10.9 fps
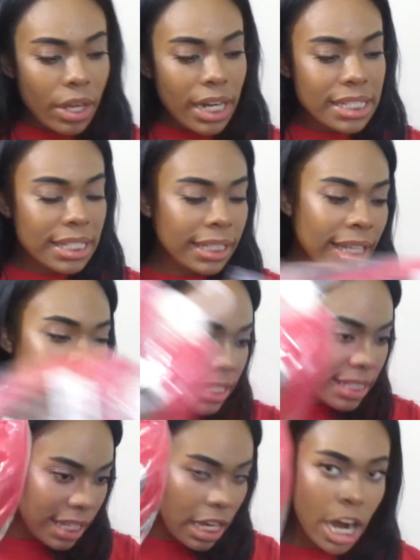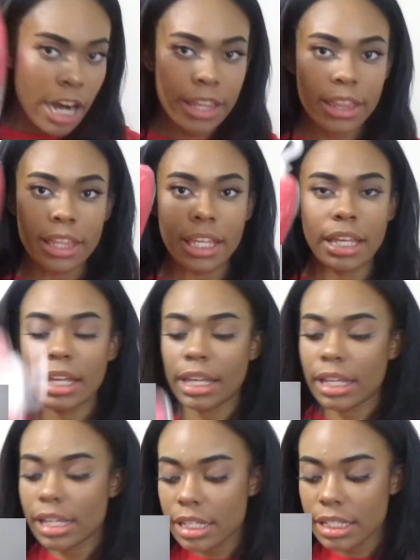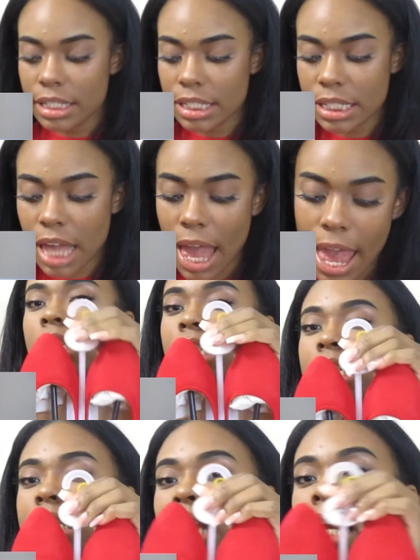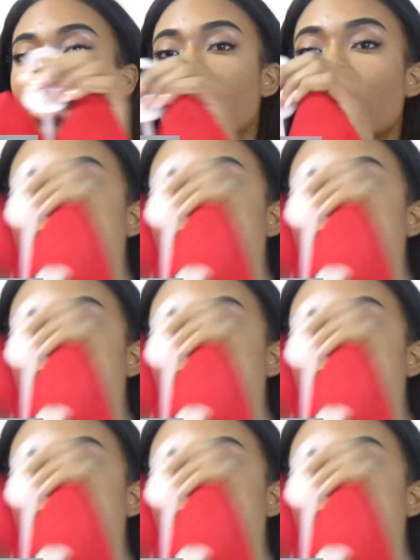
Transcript: The next thing that I see are these. And they're just like